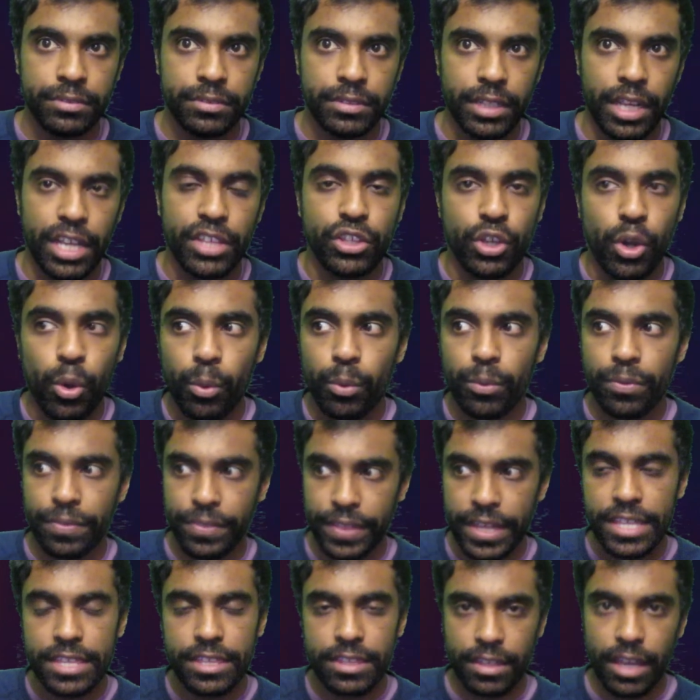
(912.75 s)
And so
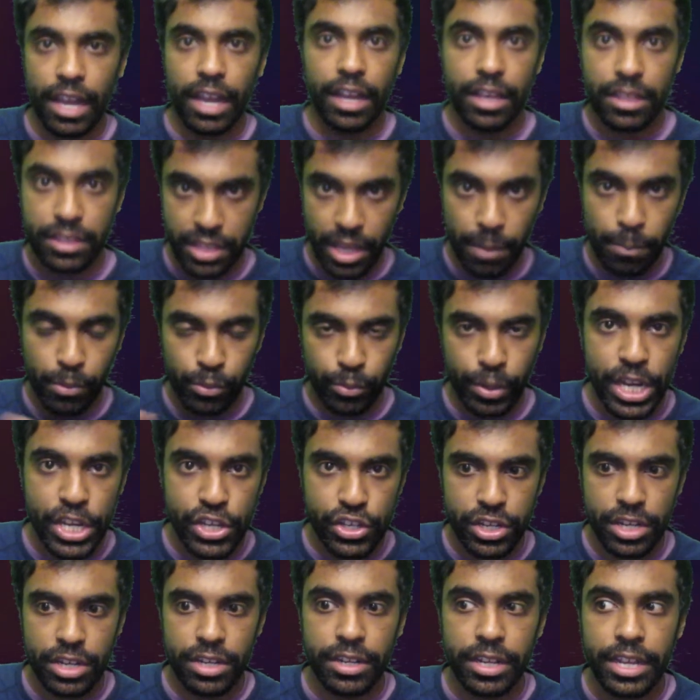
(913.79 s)
this
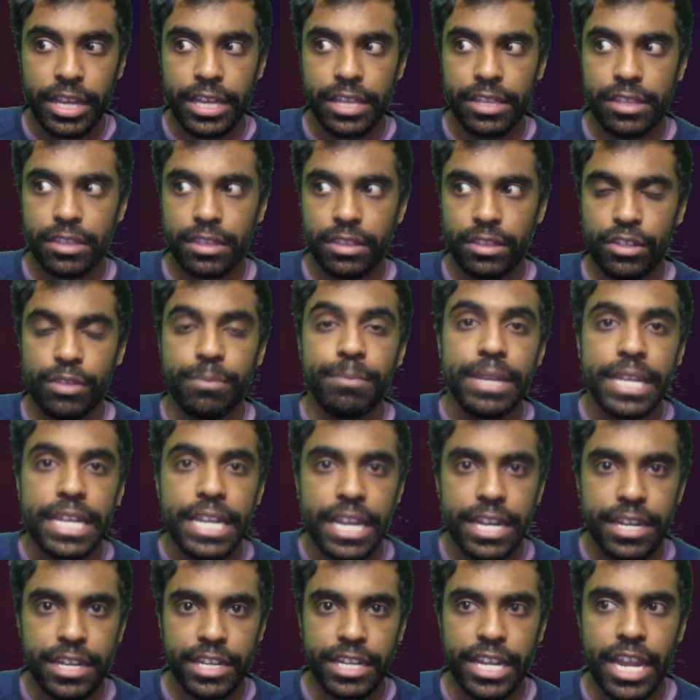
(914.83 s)
separation is, to me,
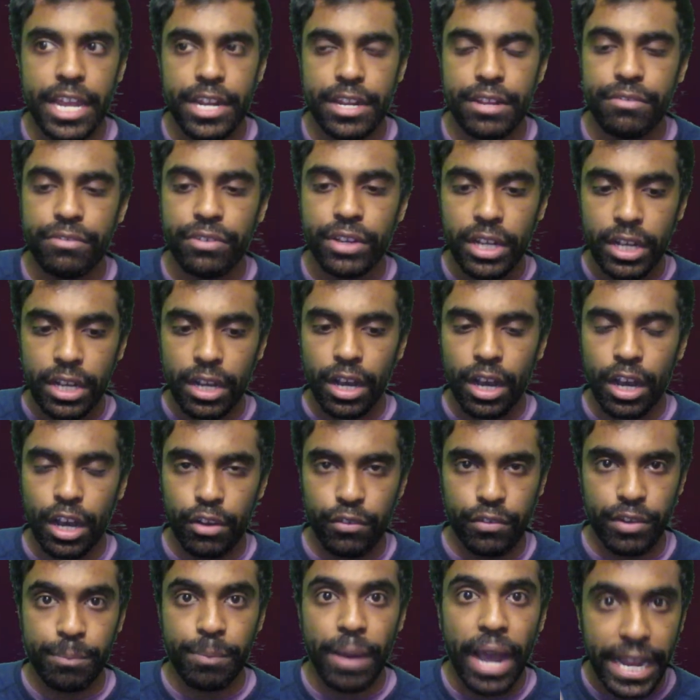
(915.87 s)
indicative of
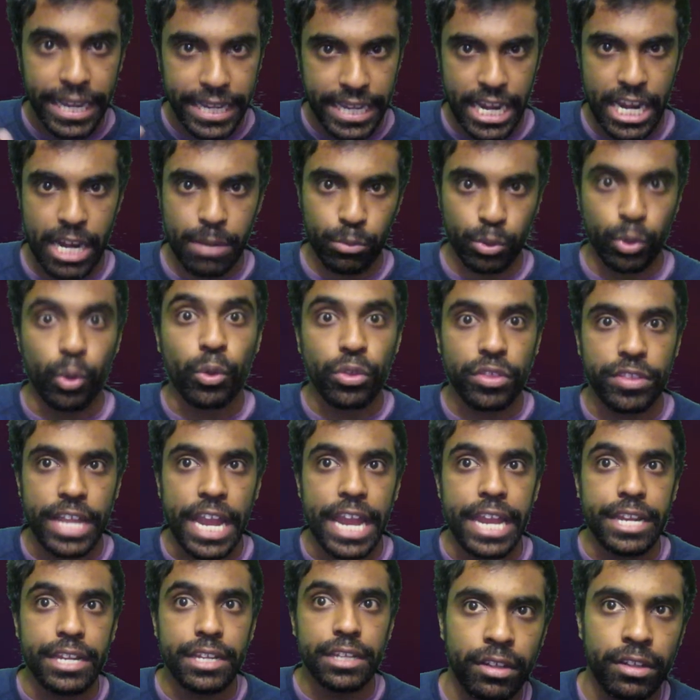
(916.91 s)
a bicameral
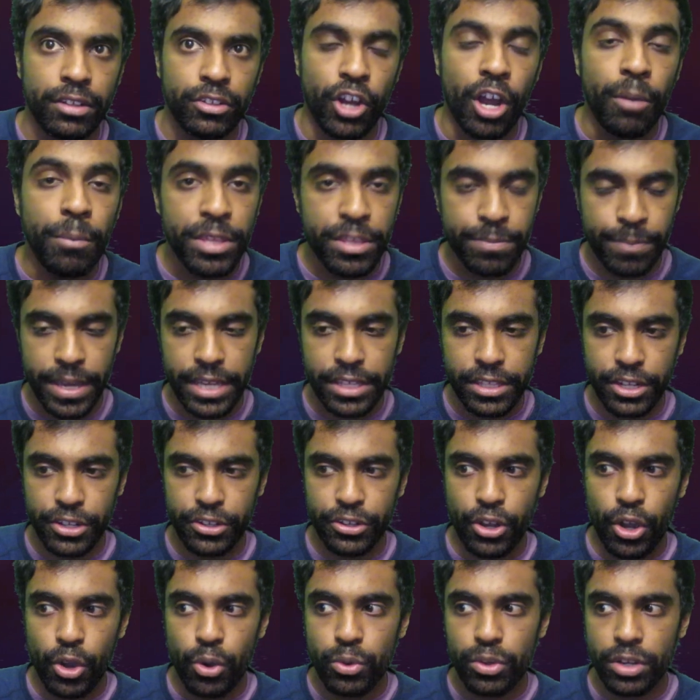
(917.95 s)
state. Thomas makes a
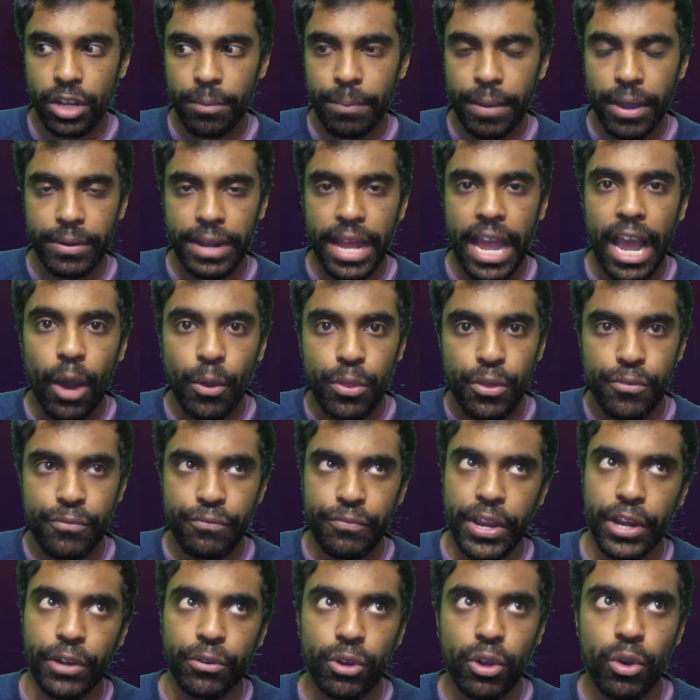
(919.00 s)
note about how the
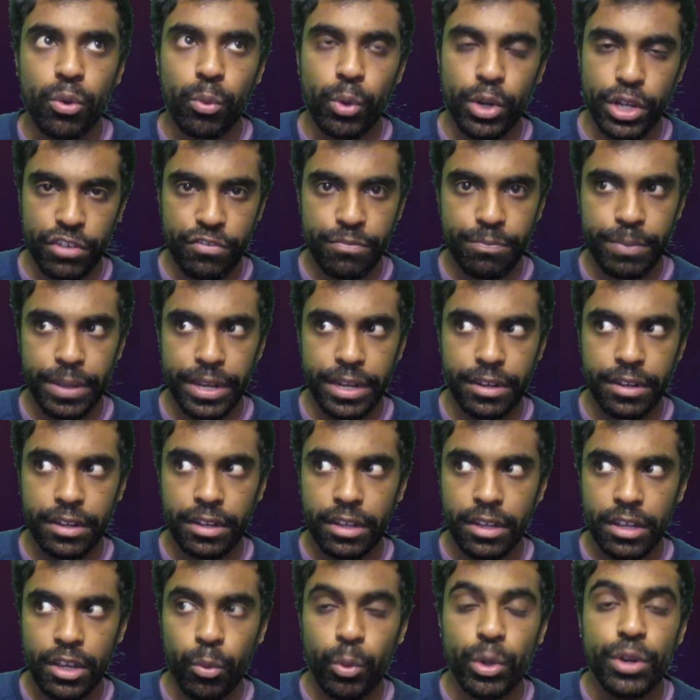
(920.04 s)
pharaoh would
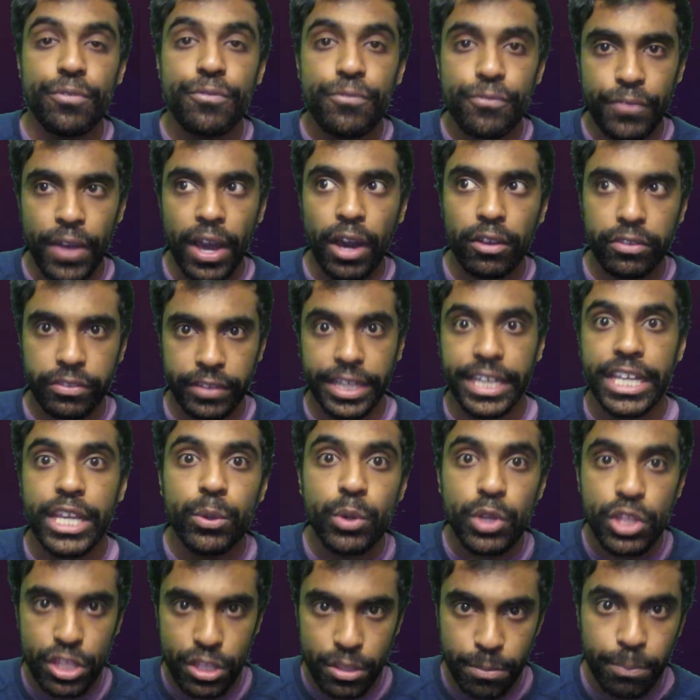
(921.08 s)
have felt like he
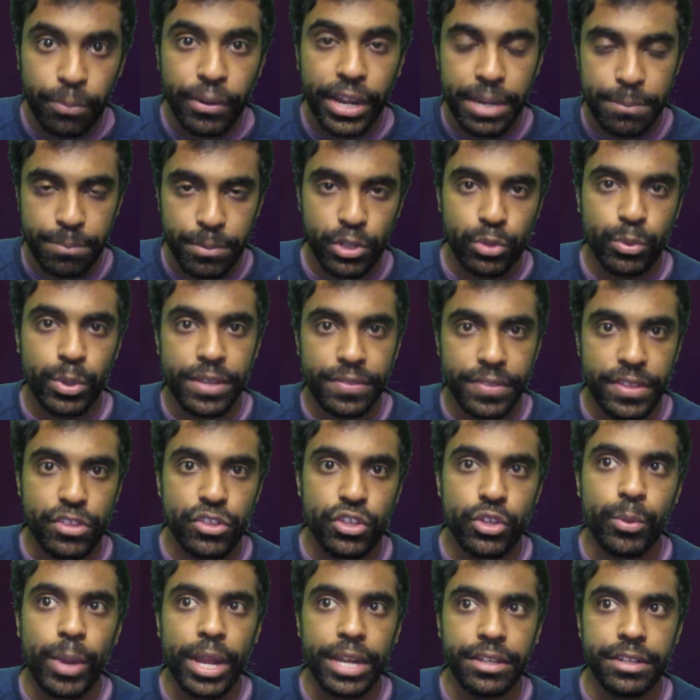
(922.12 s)
was split between these two
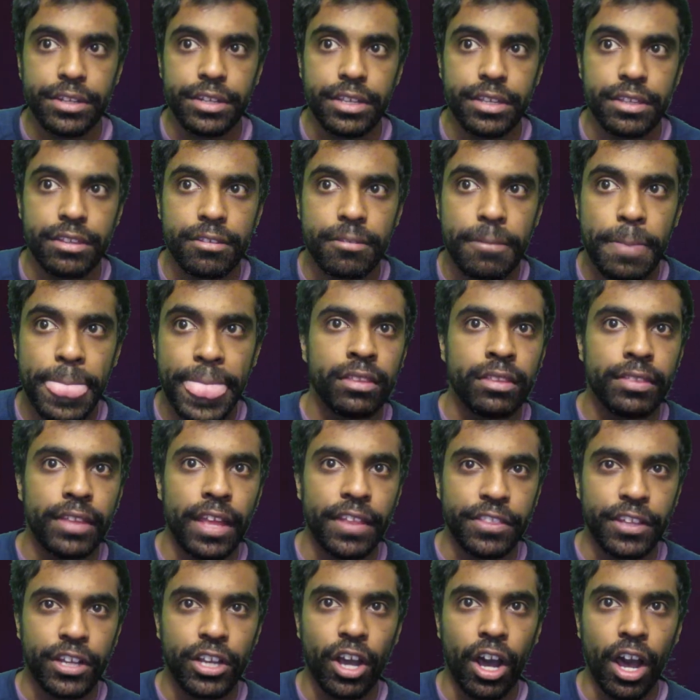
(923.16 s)
entities. That the
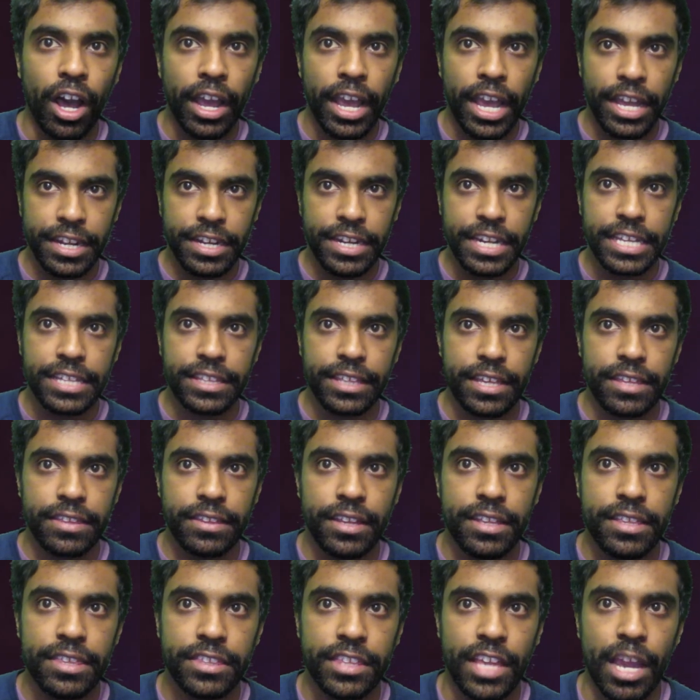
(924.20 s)
Ka had an
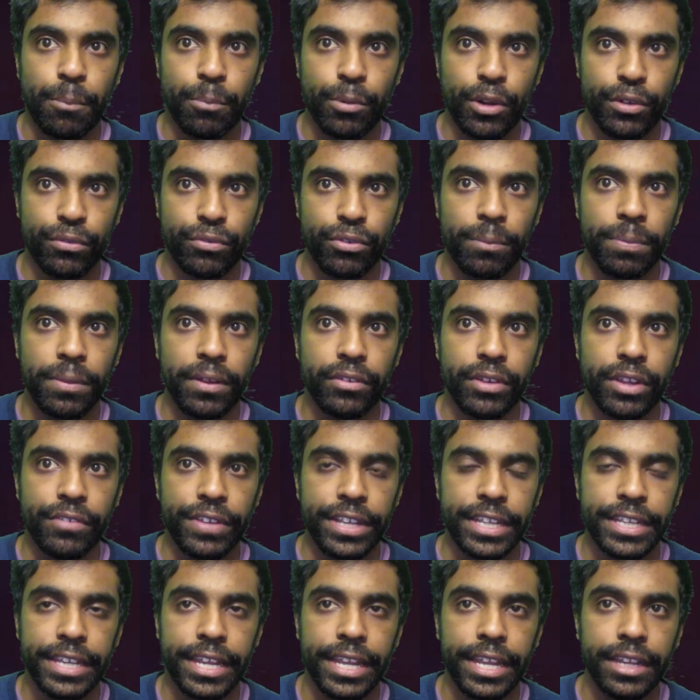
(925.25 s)
existence separate from the living
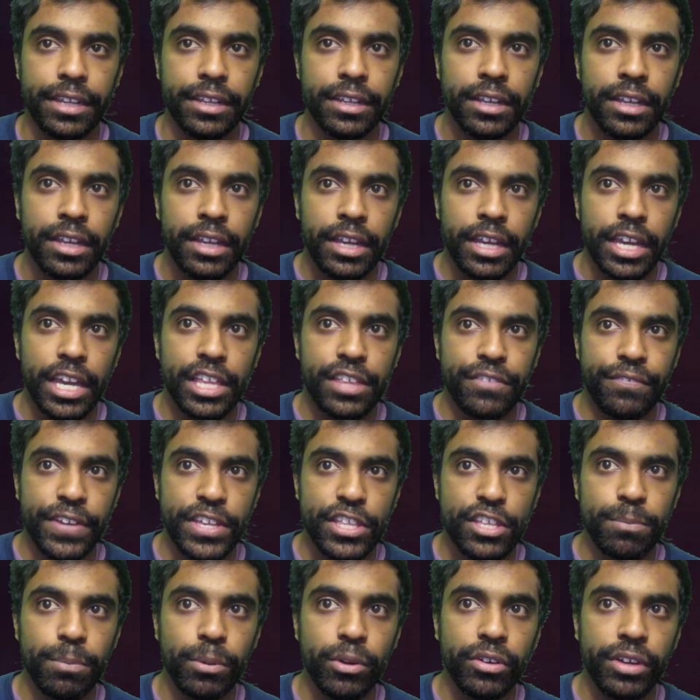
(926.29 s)
king is
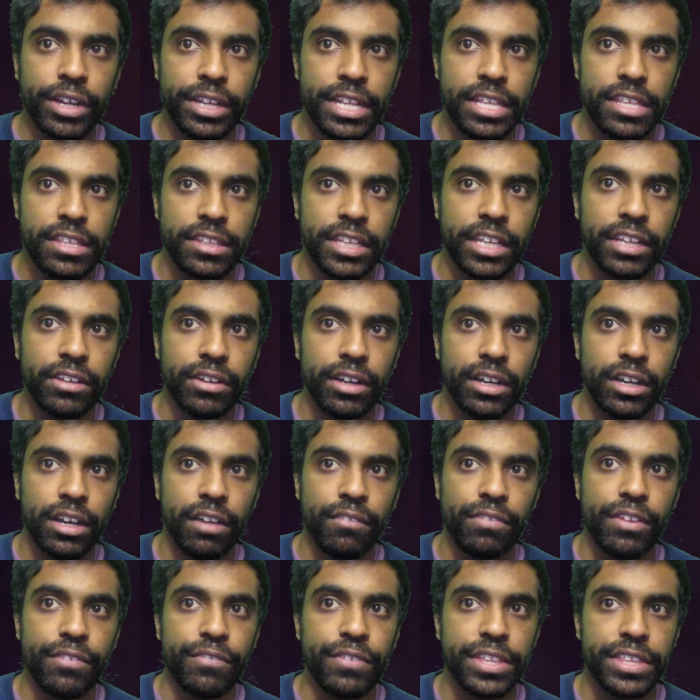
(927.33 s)
visible in a stela of the
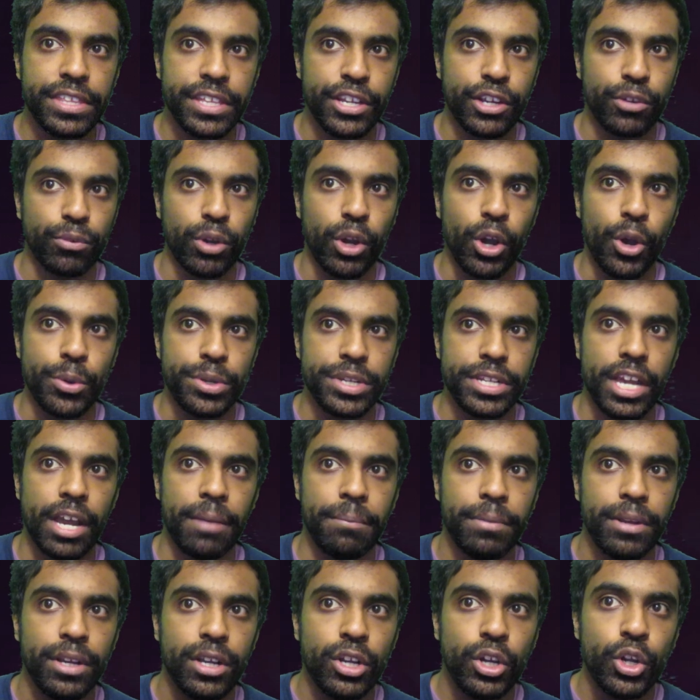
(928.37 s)
vizier Rahotep,
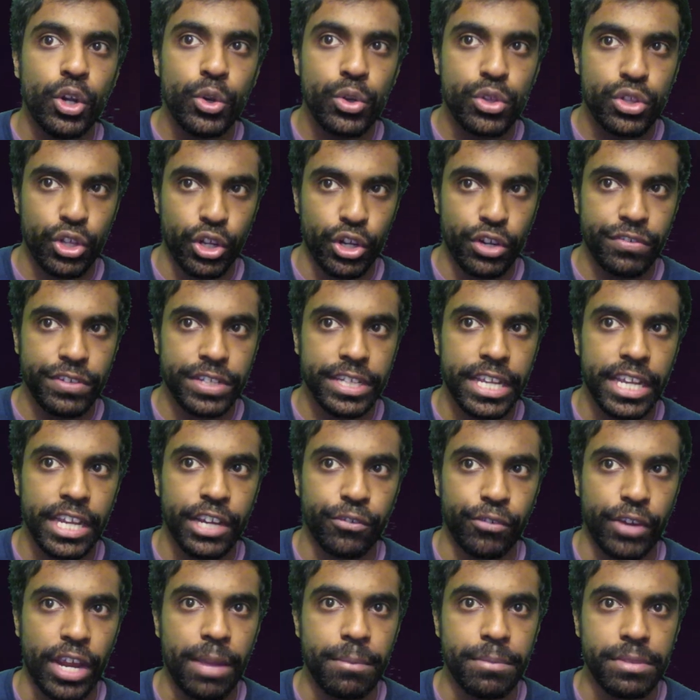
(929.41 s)
who served King
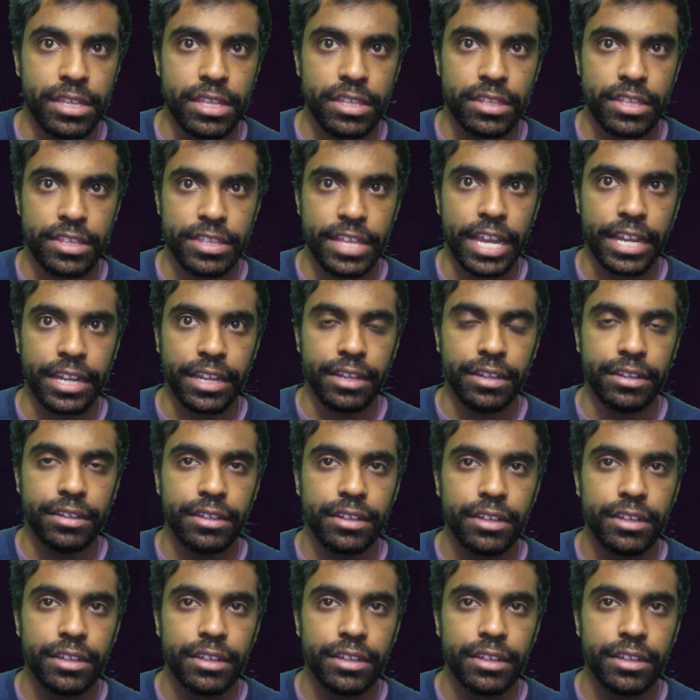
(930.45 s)
Ramses II.